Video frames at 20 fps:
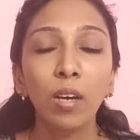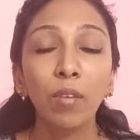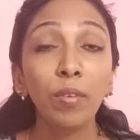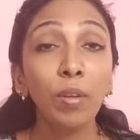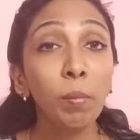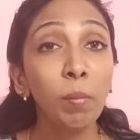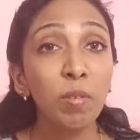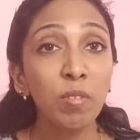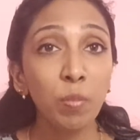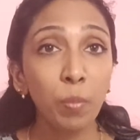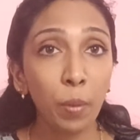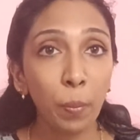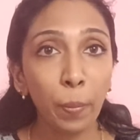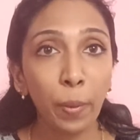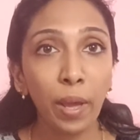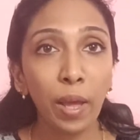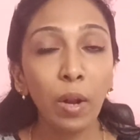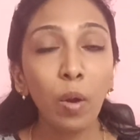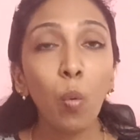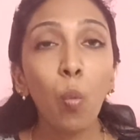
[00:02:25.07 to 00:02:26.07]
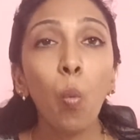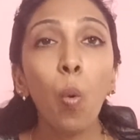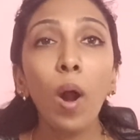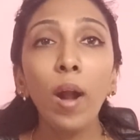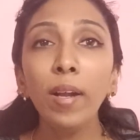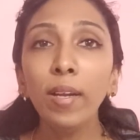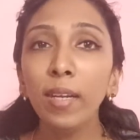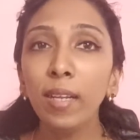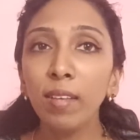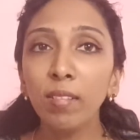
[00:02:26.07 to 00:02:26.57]
we must prepare
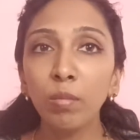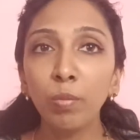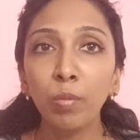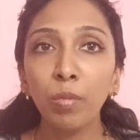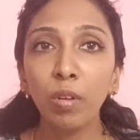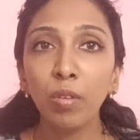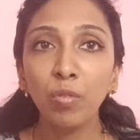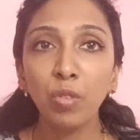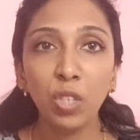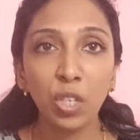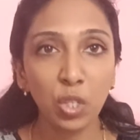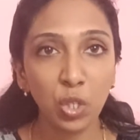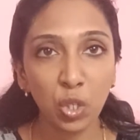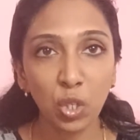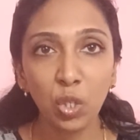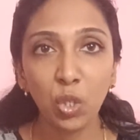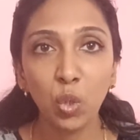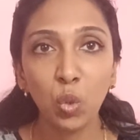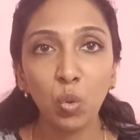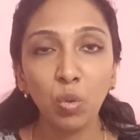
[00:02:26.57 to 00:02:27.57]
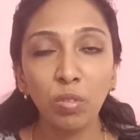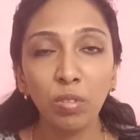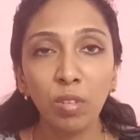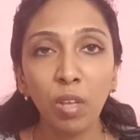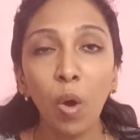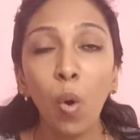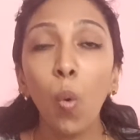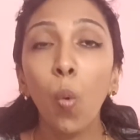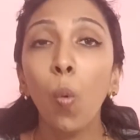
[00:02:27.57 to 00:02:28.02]
1 teaspoon of ginger juice,